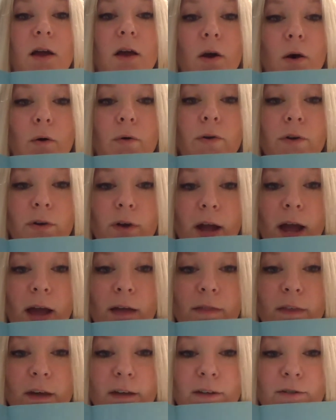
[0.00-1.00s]
On your
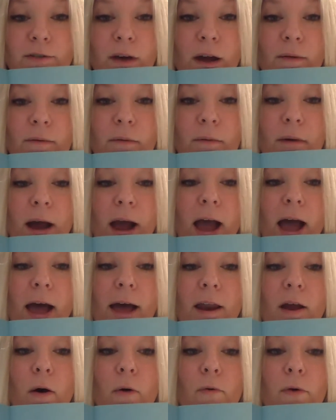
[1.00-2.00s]
head, that's right. We wear a
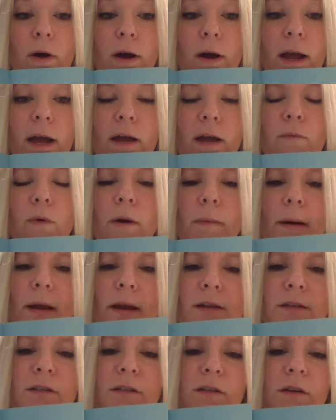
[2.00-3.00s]
hat on our head. What about
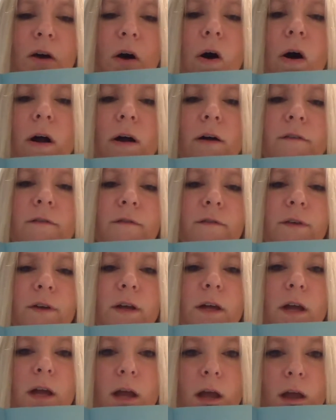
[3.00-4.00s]
a scarf?
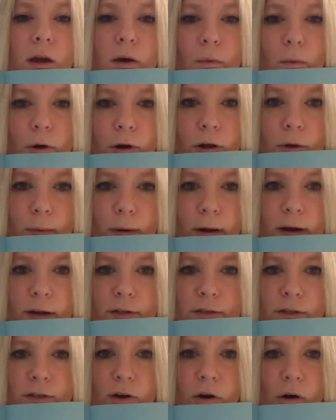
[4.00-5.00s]
Where do you wear a
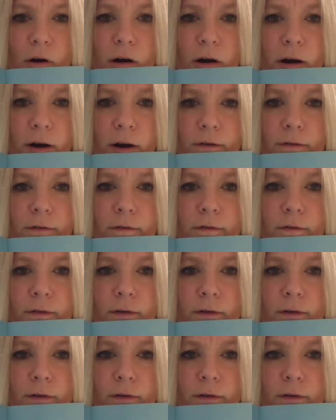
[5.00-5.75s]
scarf?